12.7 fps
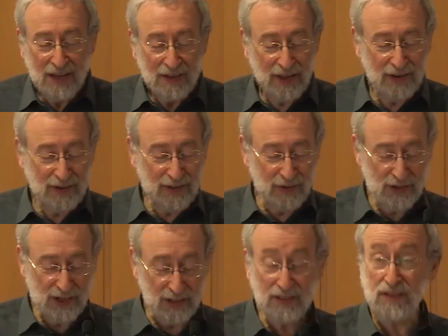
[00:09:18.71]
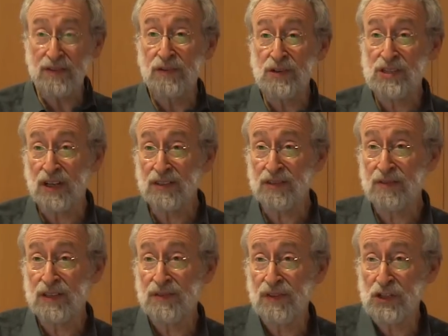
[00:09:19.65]
The result of
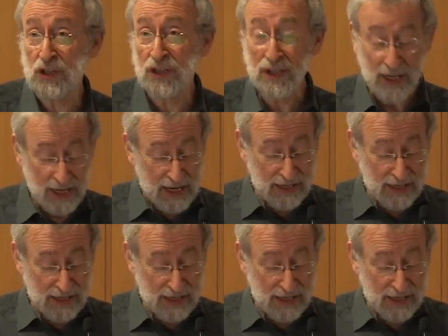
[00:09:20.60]
the division